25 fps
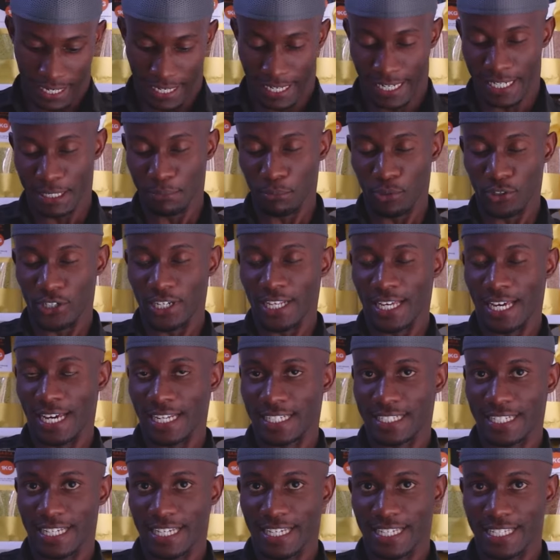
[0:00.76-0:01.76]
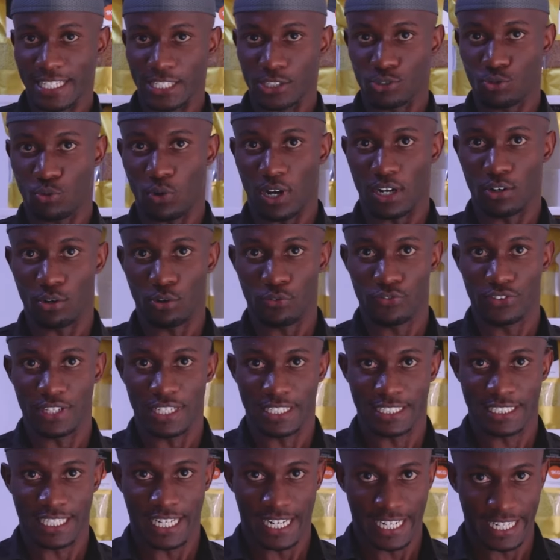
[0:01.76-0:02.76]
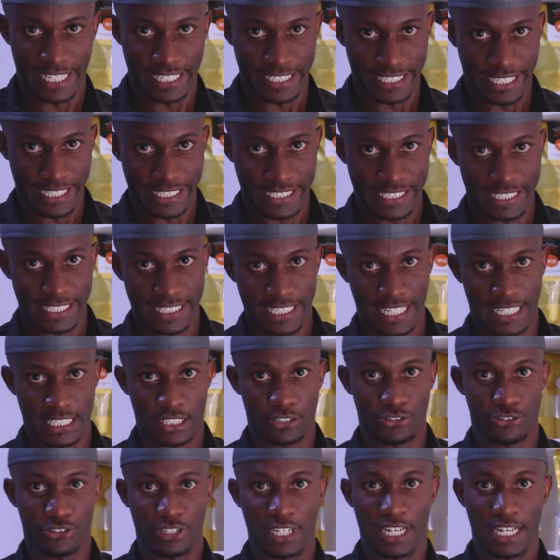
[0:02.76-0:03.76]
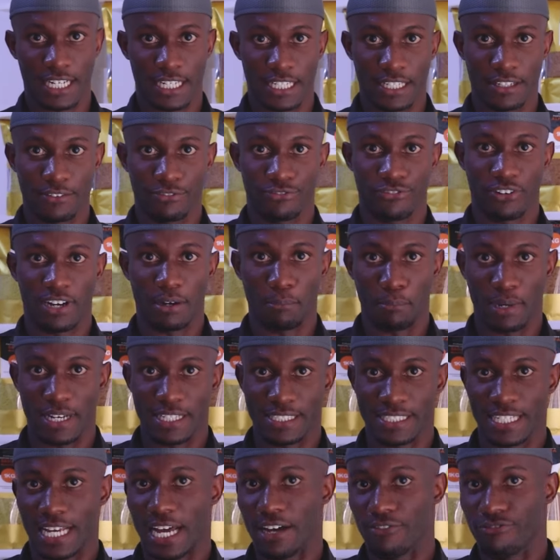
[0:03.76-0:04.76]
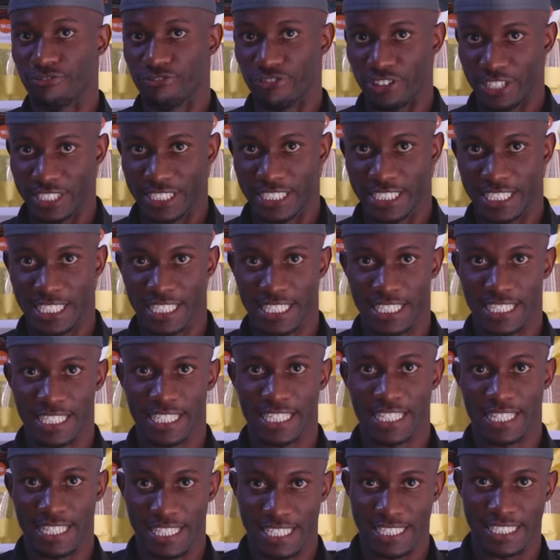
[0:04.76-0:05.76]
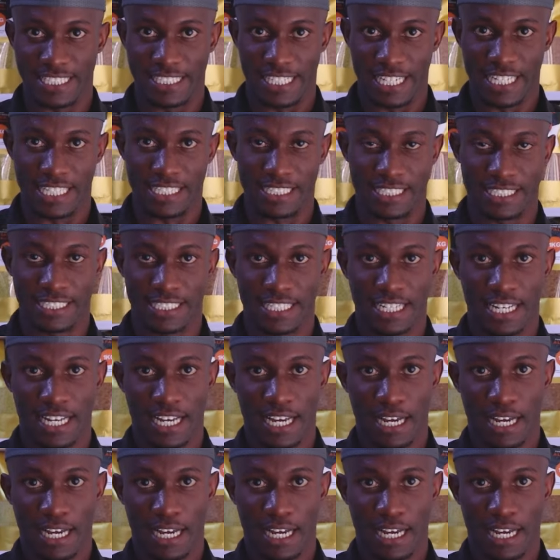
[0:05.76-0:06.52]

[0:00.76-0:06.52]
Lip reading: Animal diarrhea is one of the challenges that really farmers are facing these days.